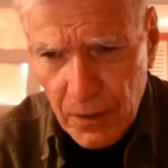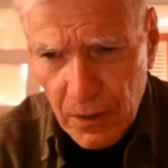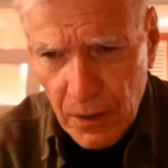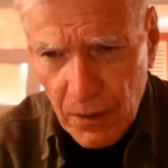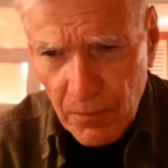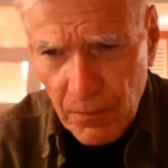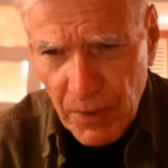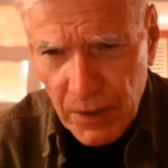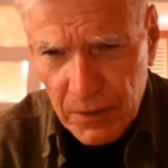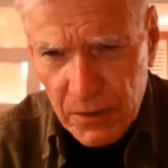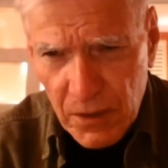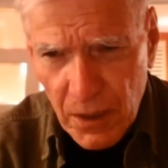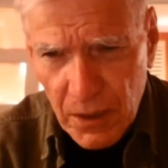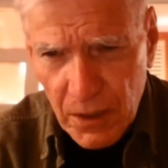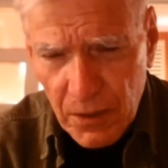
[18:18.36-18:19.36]
But
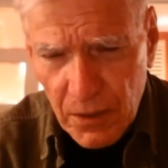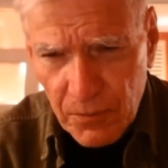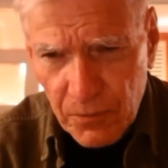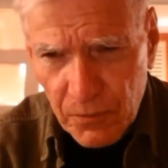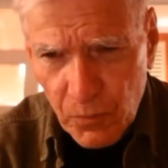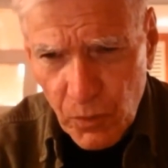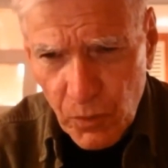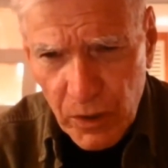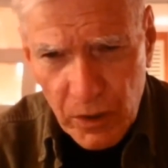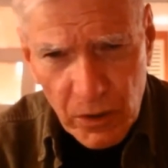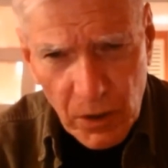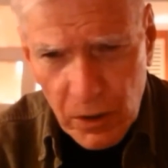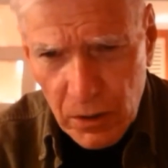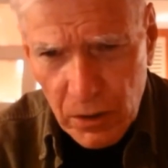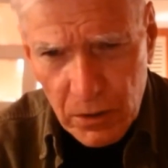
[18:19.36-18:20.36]
um, we are
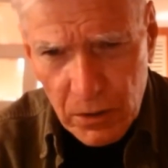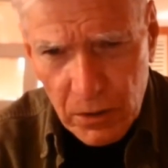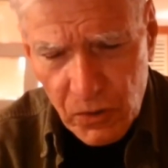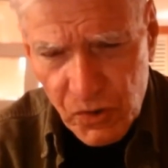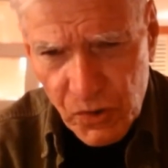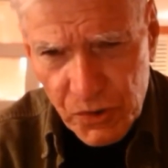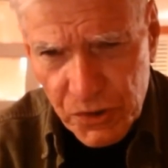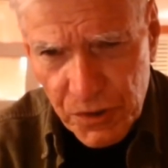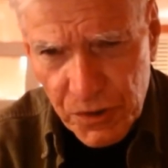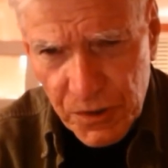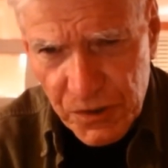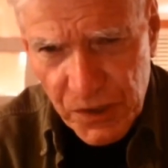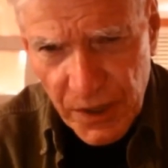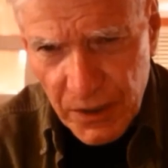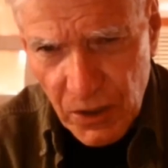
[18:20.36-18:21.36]
all closer to the
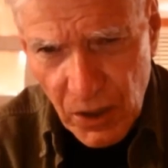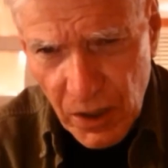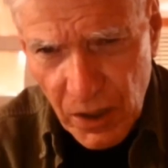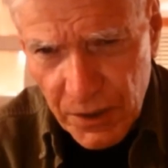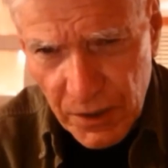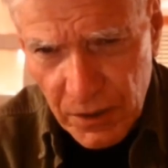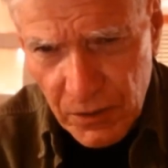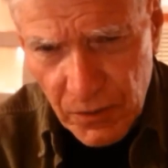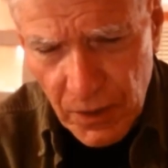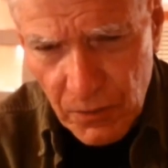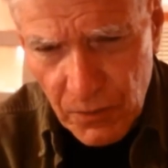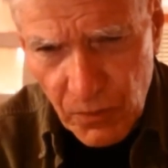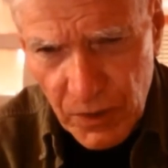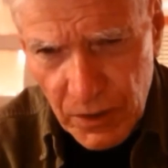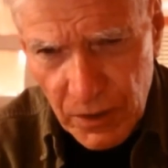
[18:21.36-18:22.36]
psychotic than
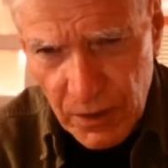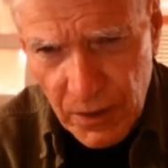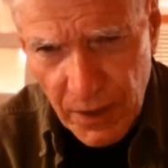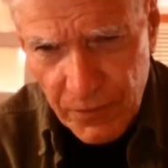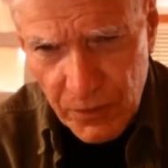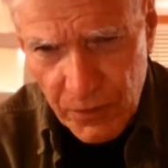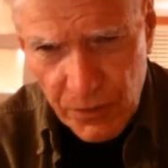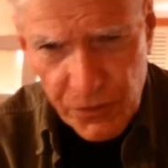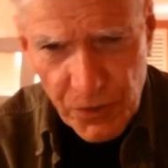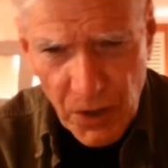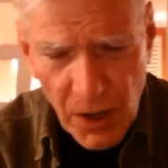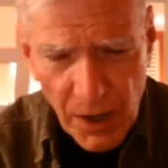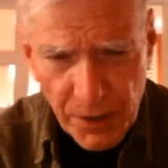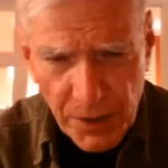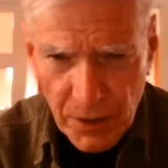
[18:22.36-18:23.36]
we ever
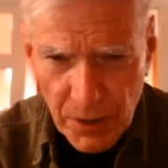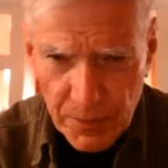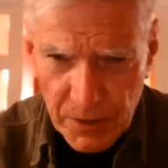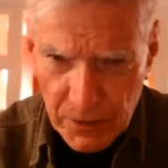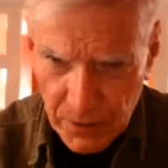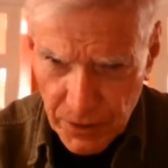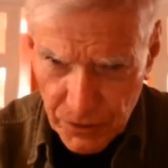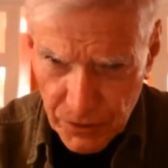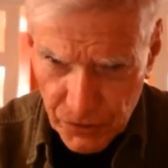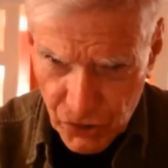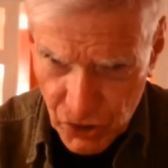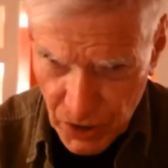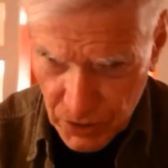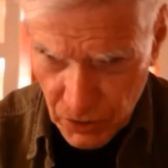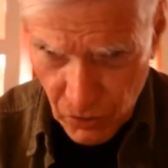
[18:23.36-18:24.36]
thought. I mean, Leonard
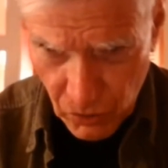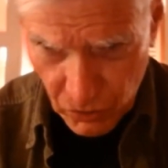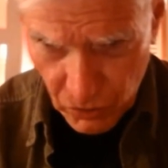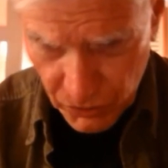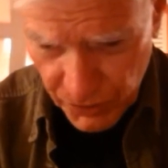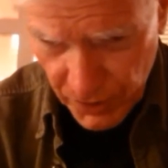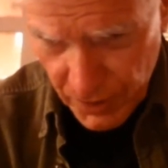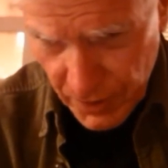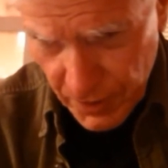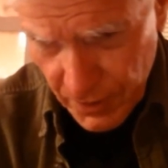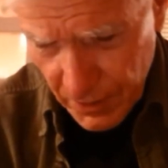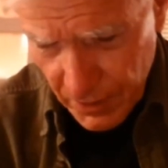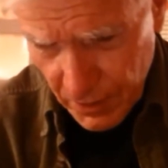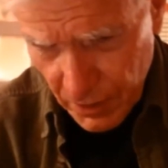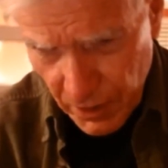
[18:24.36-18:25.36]
Shengold
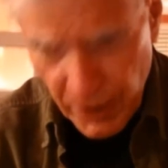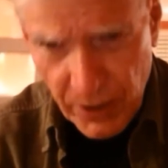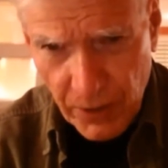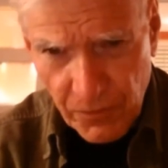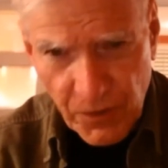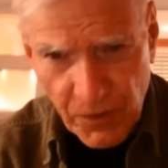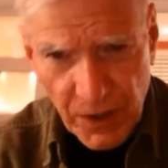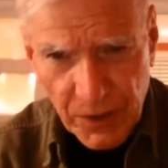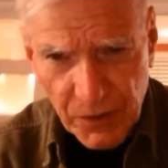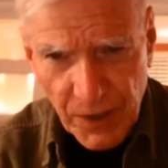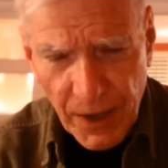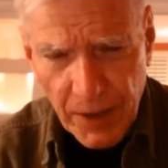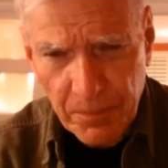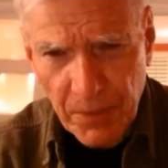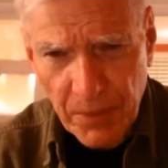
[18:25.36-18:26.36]
clarified
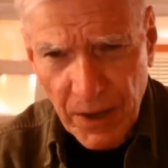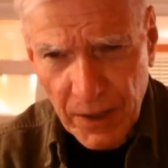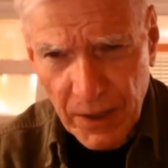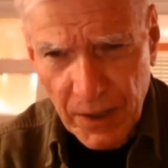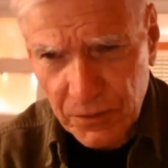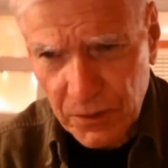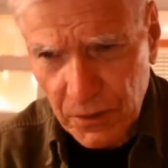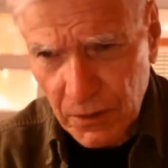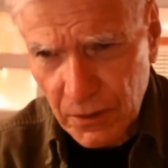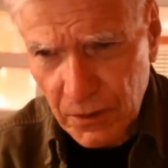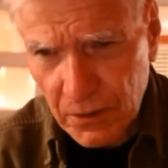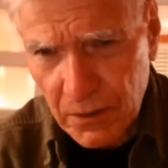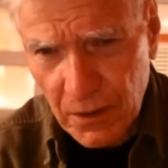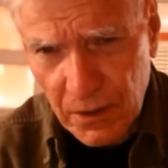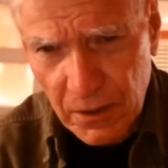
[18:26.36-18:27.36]
that back in the
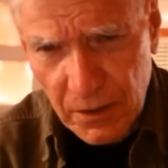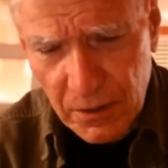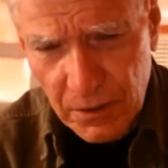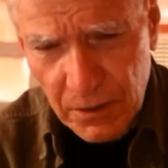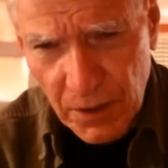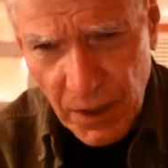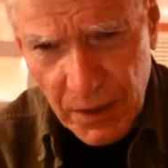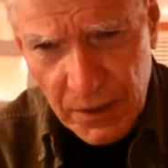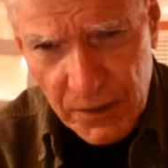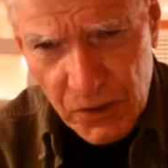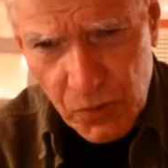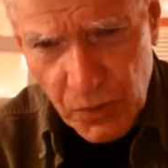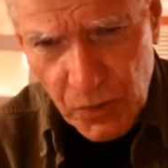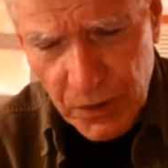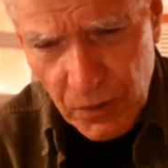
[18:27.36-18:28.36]
90s
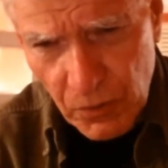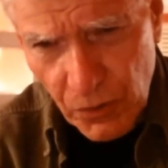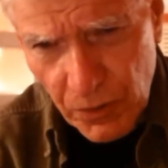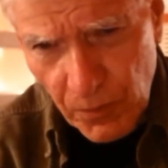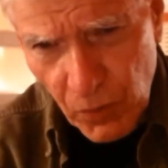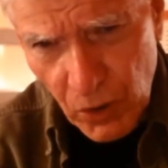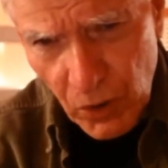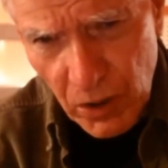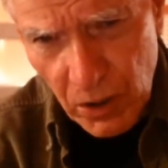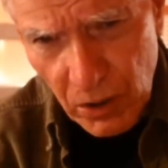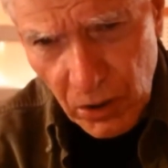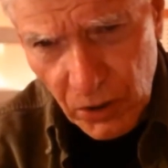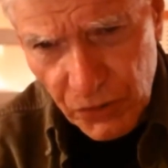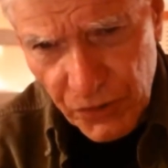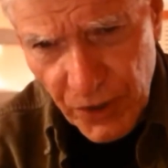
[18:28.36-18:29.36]
when he wrote a book called